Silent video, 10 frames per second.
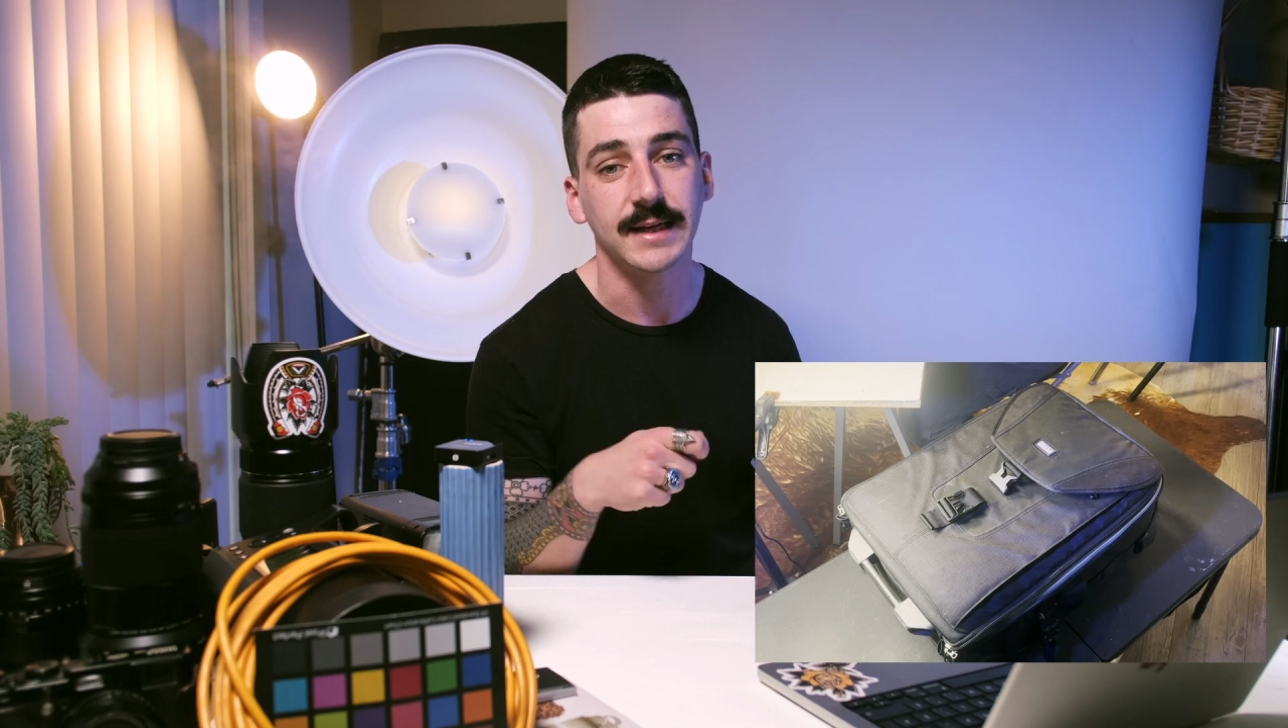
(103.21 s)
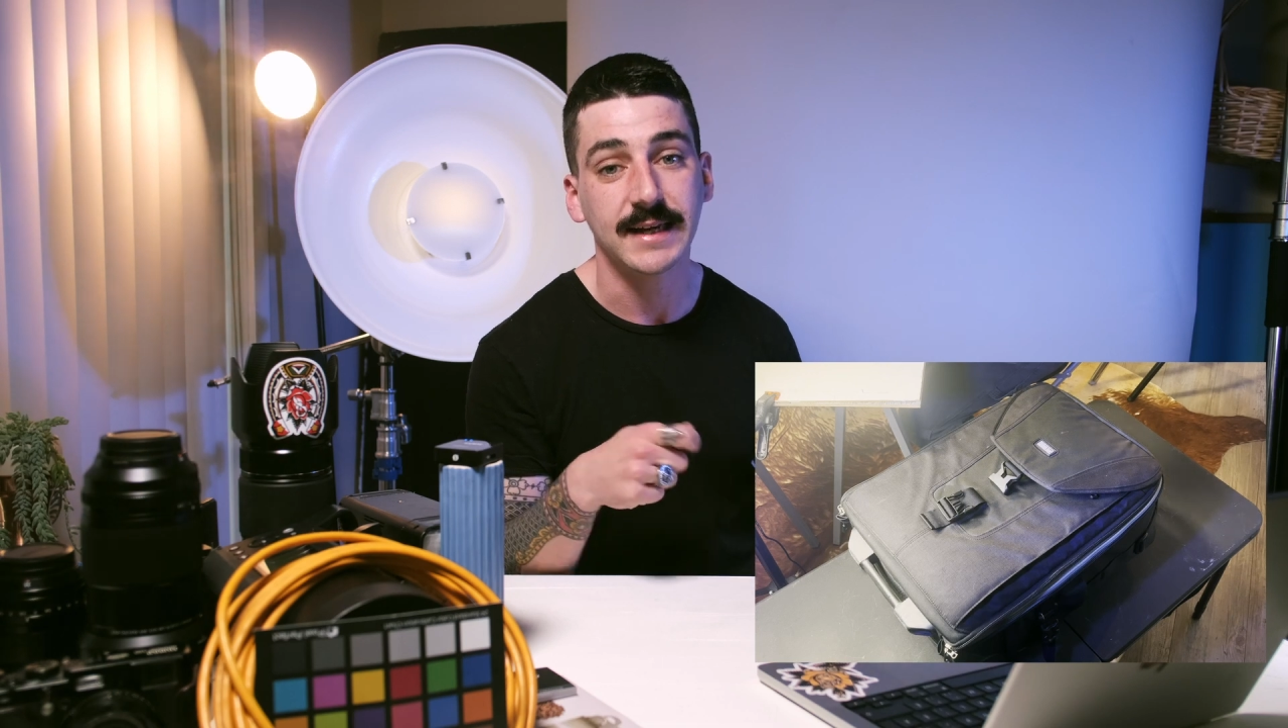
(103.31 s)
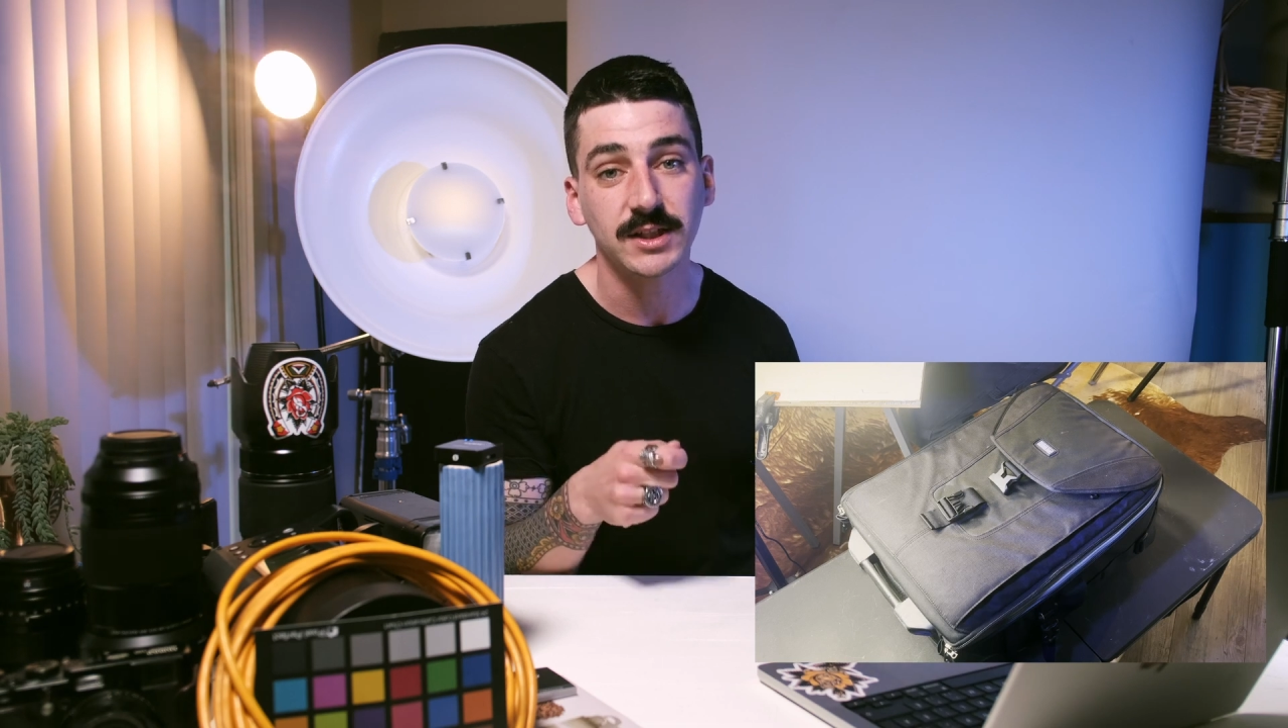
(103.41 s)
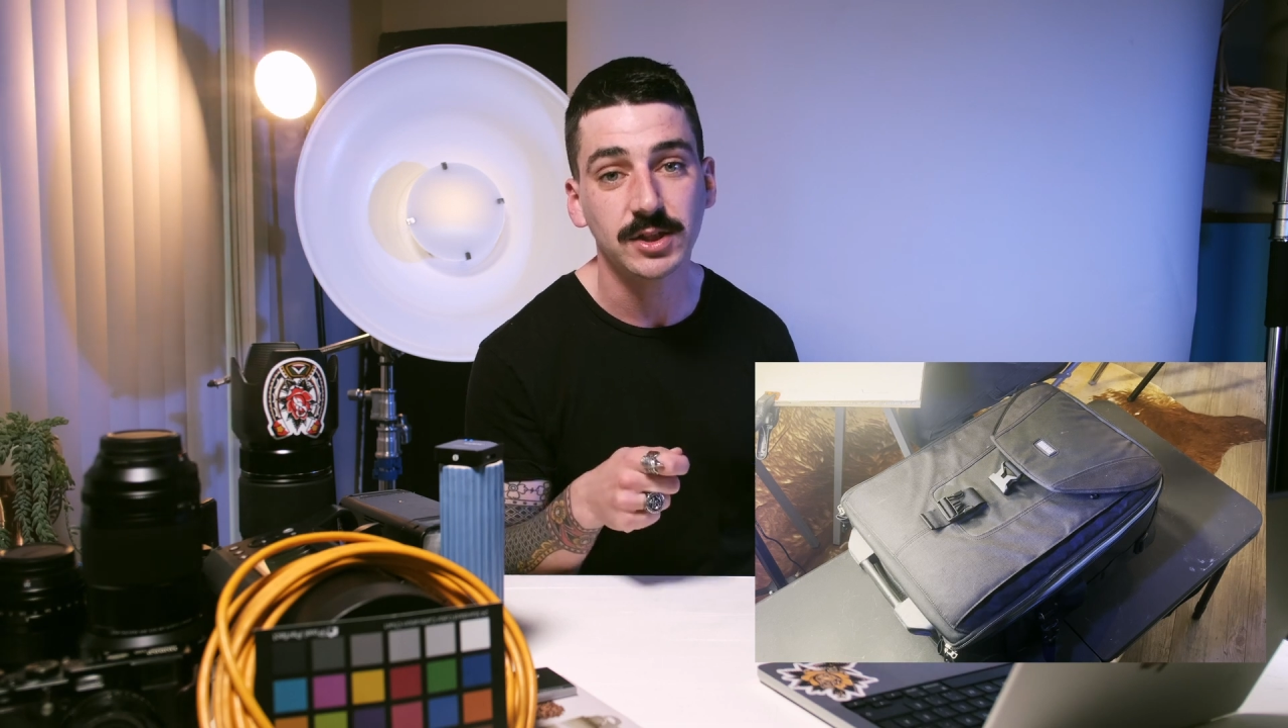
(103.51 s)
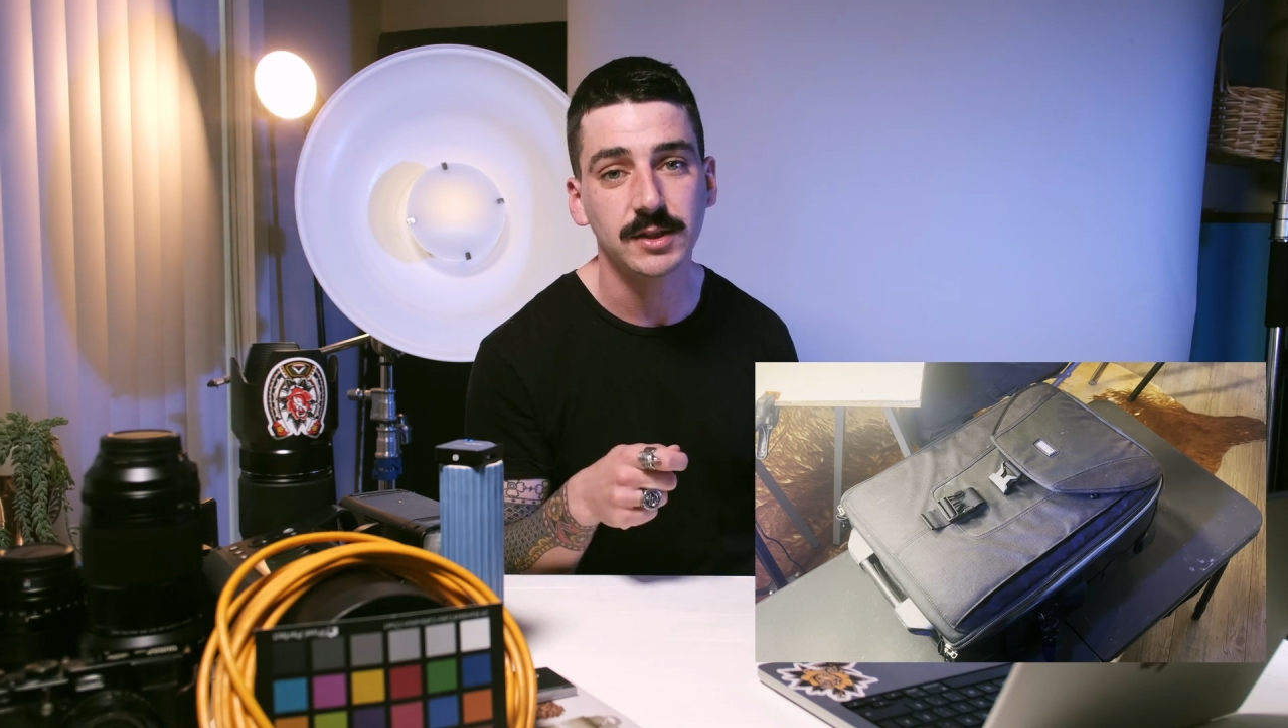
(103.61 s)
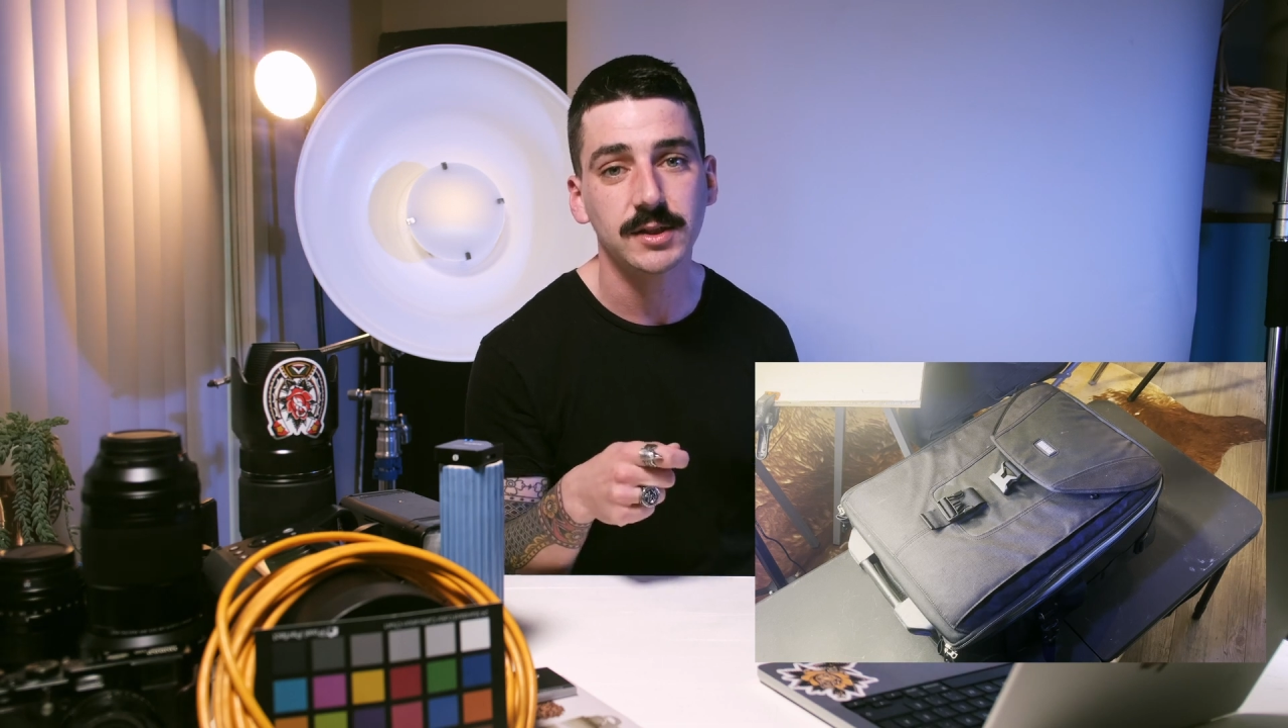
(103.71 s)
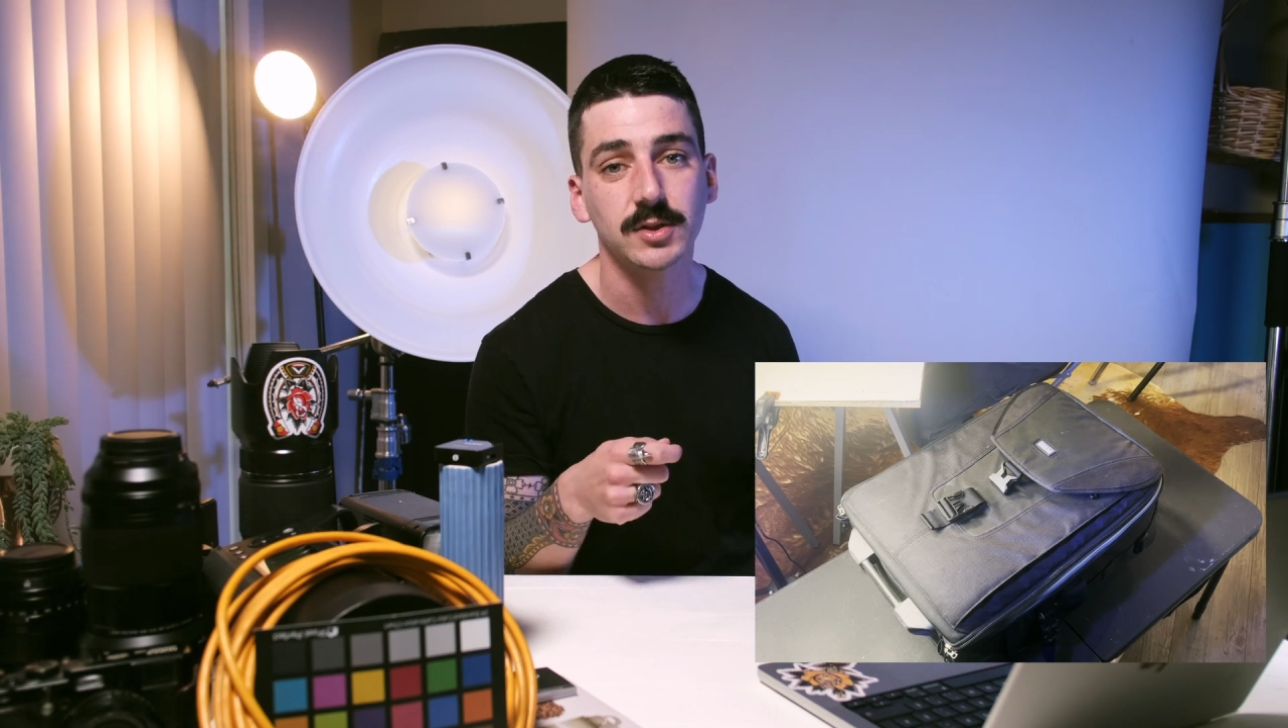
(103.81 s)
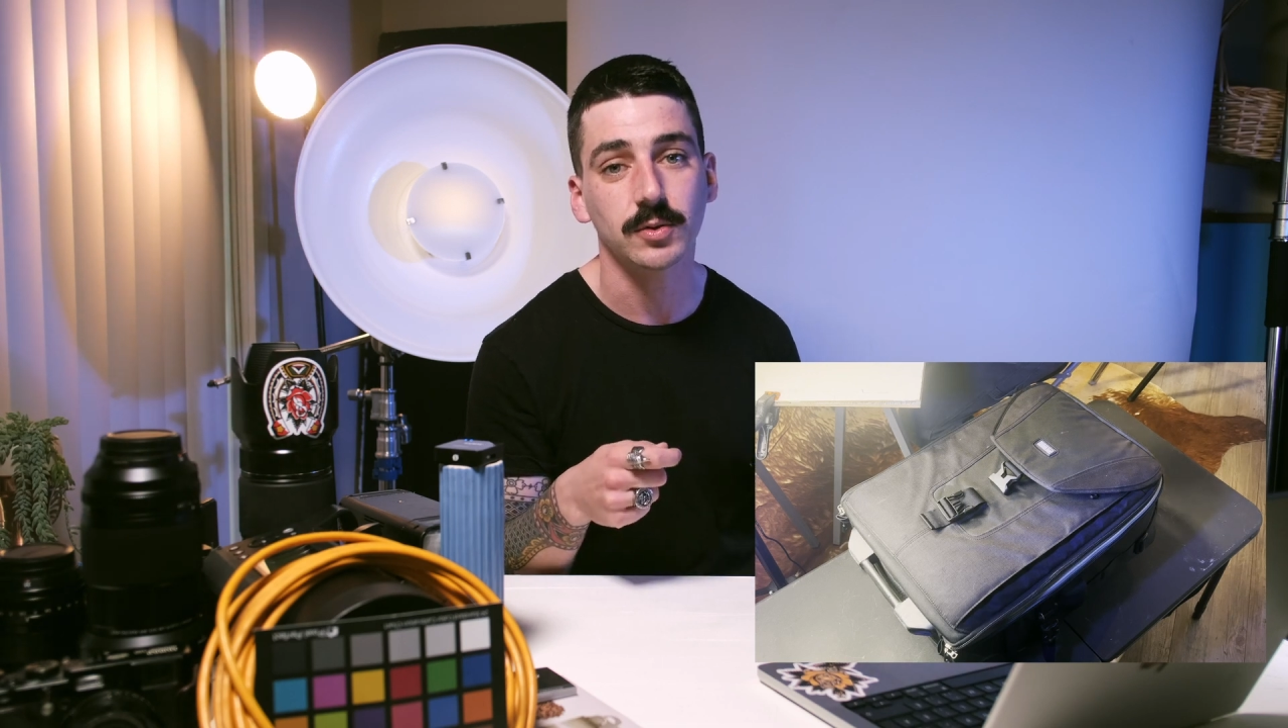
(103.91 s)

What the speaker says: inches,